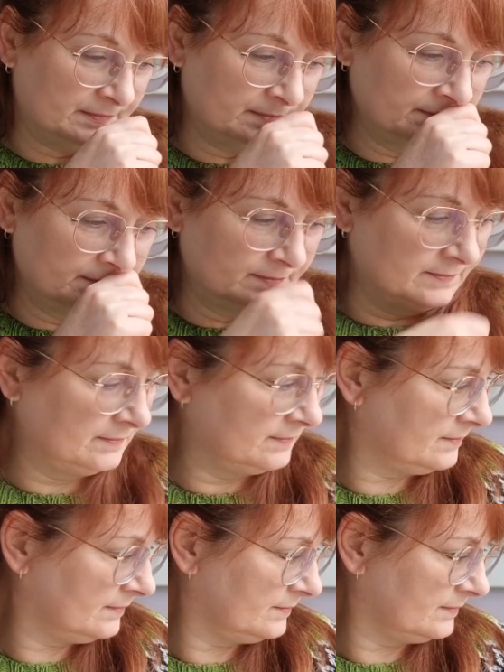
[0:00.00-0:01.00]
And
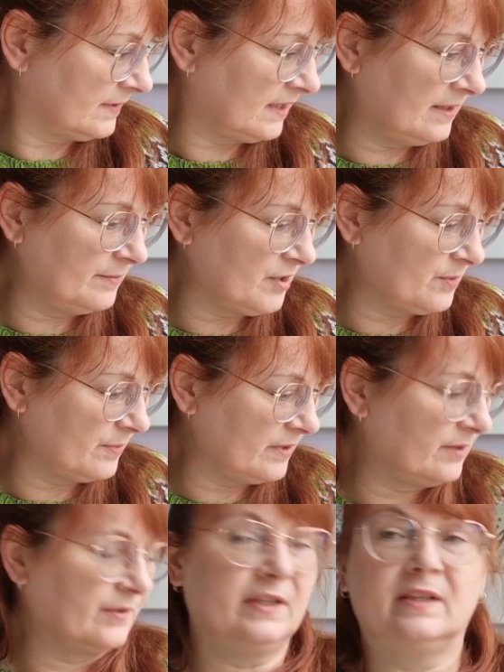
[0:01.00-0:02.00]
I'm just,
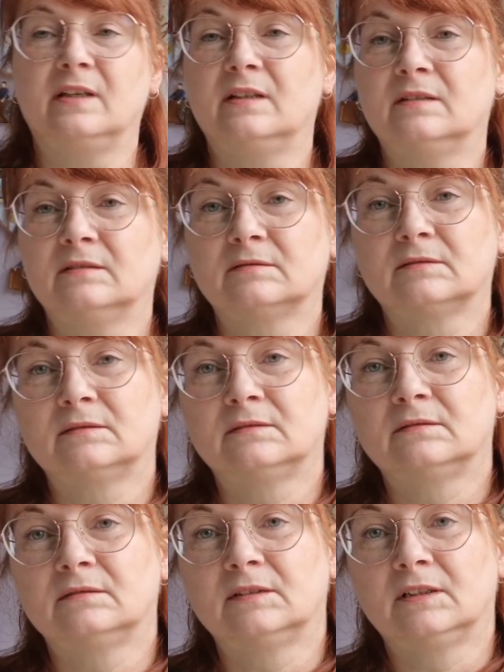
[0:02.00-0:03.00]
oh, there they are.
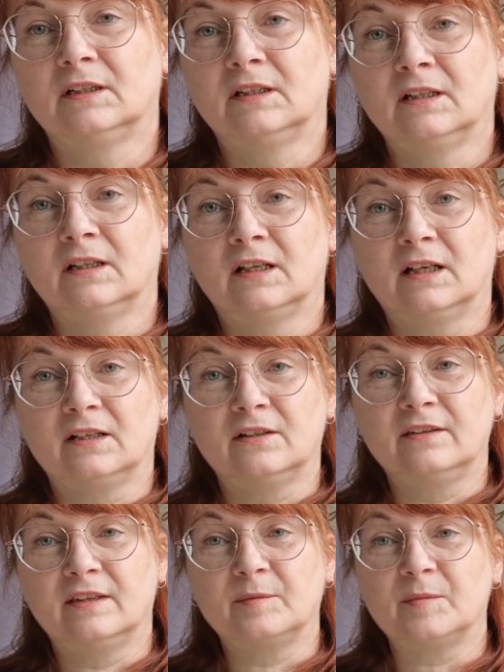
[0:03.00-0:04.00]
I
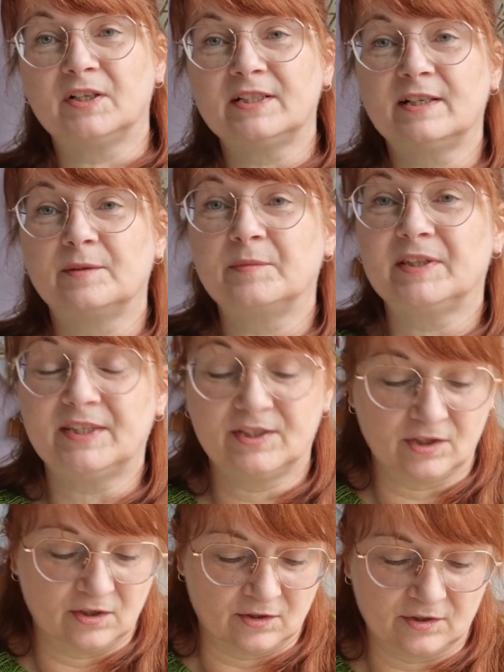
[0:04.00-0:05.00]
couldn't think what I'd done with the
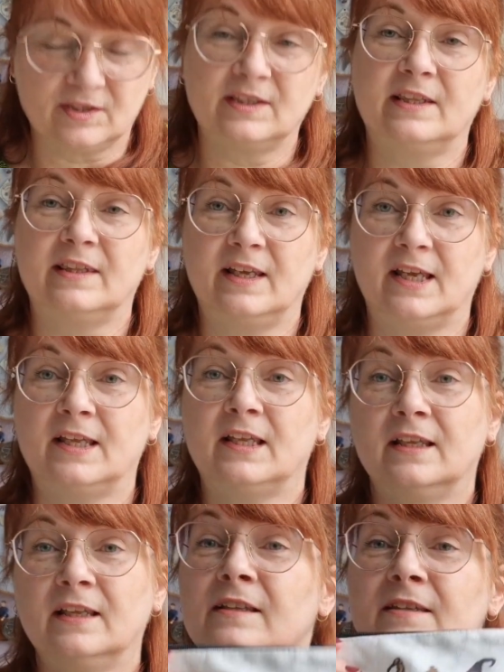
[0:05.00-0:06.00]
socks, and they're there.
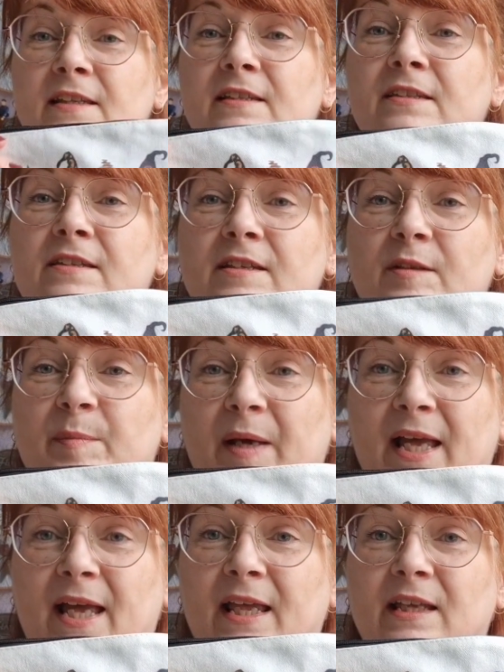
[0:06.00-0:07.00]
This is in a
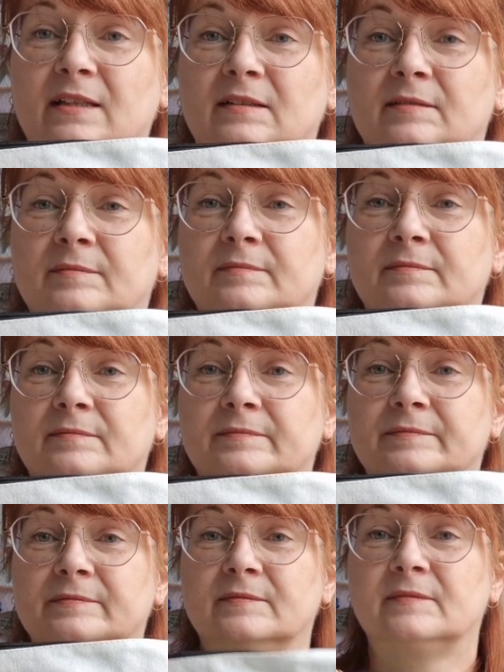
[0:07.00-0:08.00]
bag
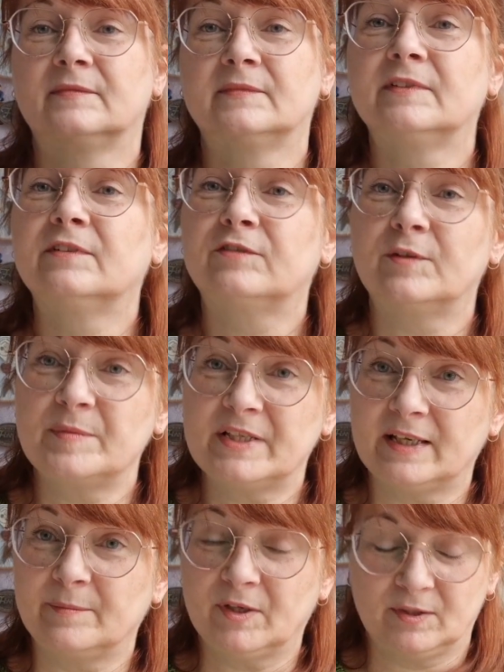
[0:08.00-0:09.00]
from
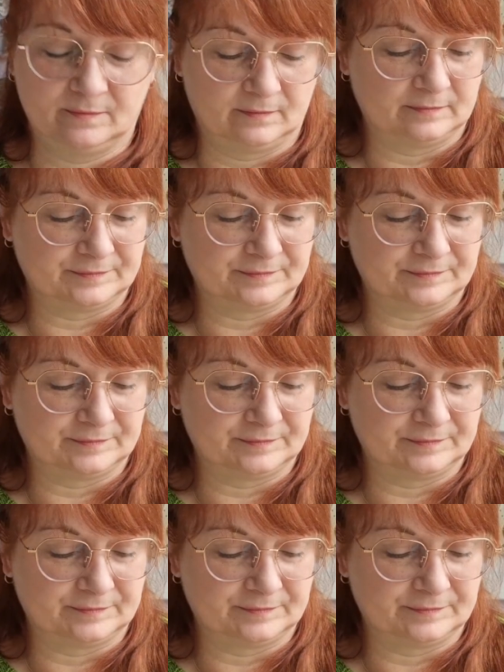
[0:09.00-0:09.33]
Temu.